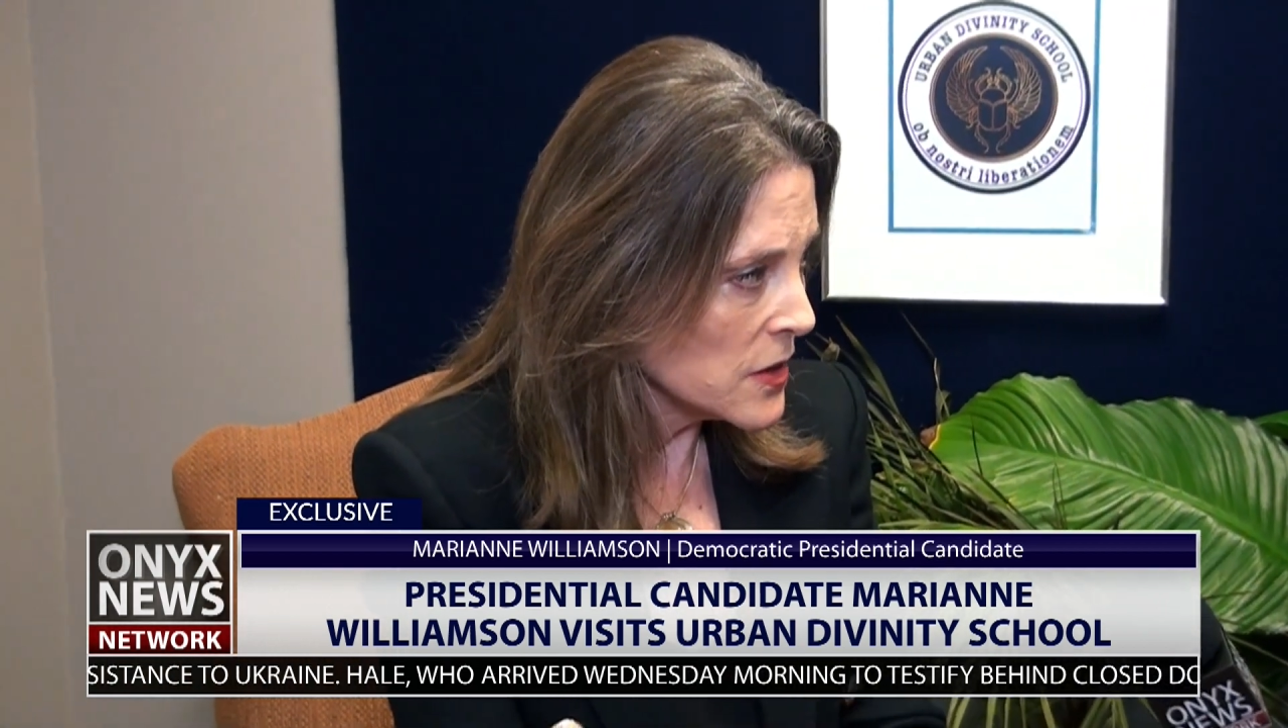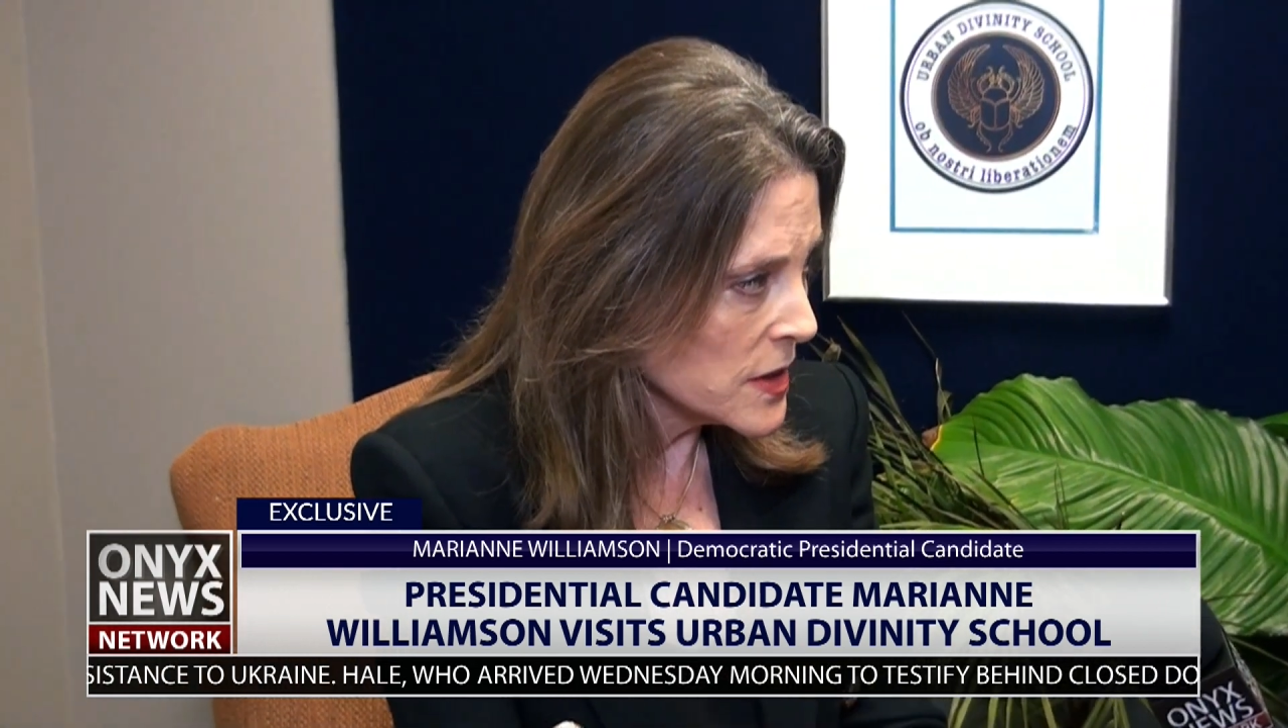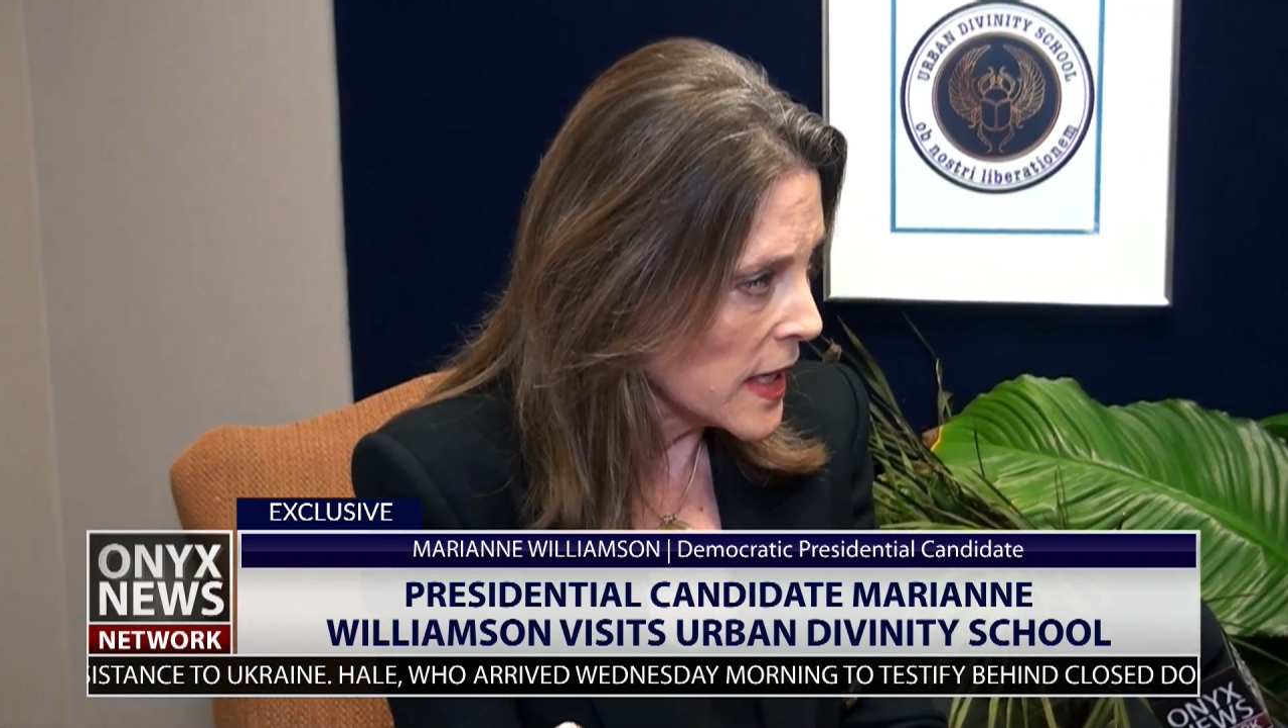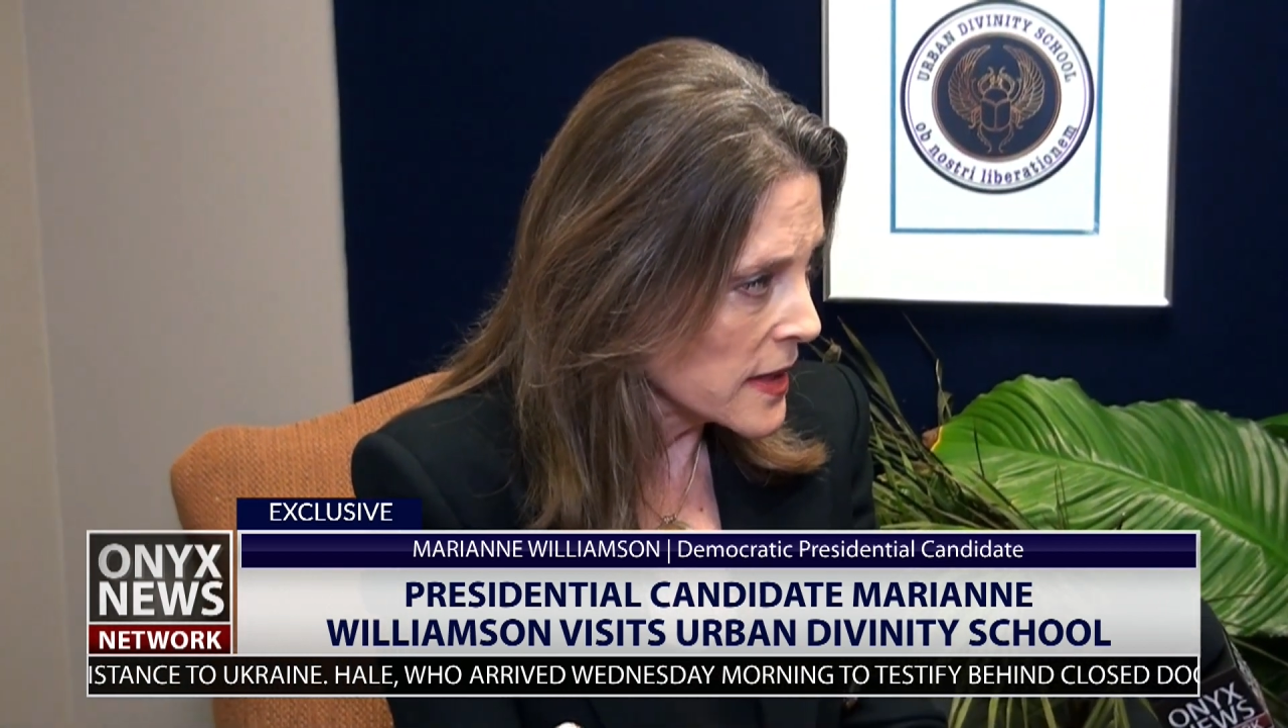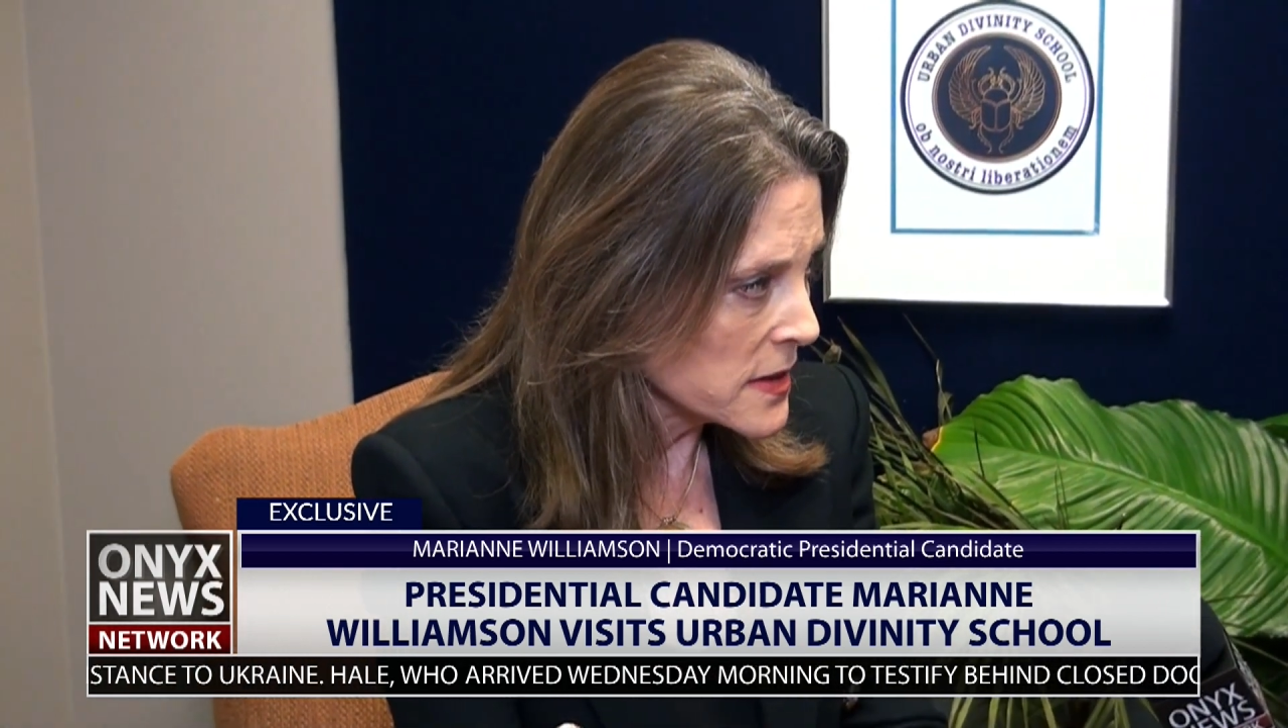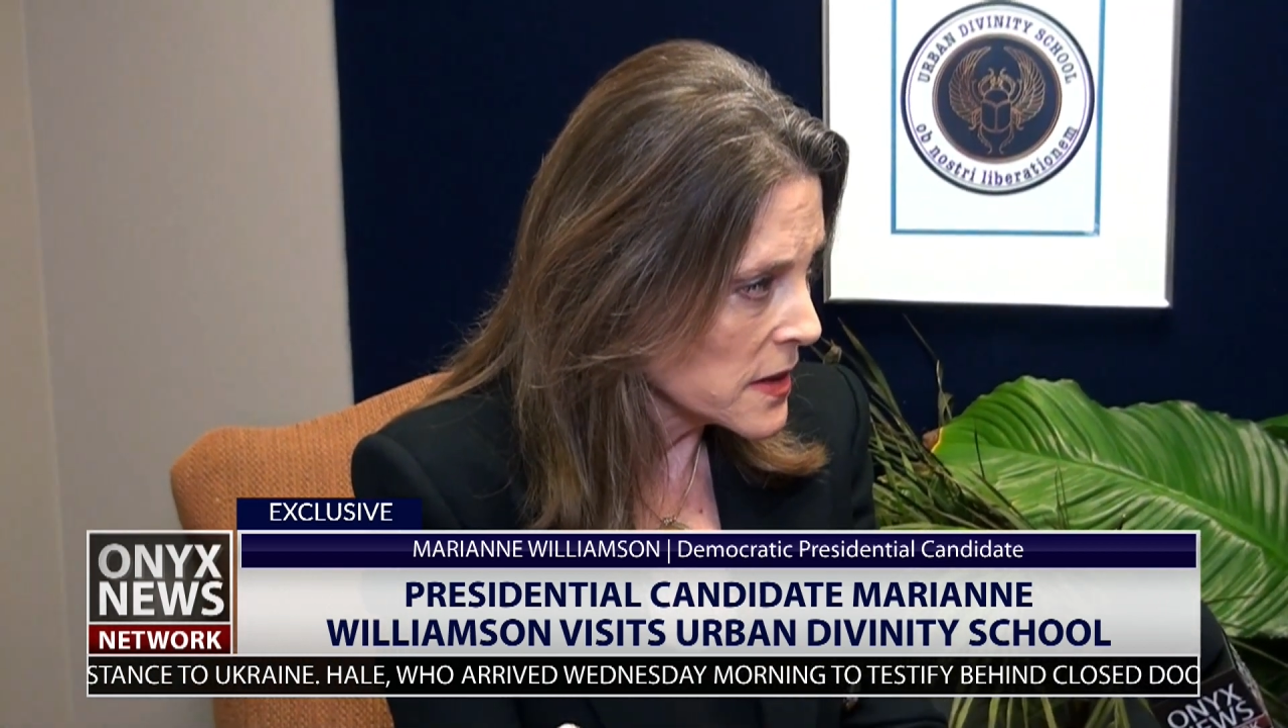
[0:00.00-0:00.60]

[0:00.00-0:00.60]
tax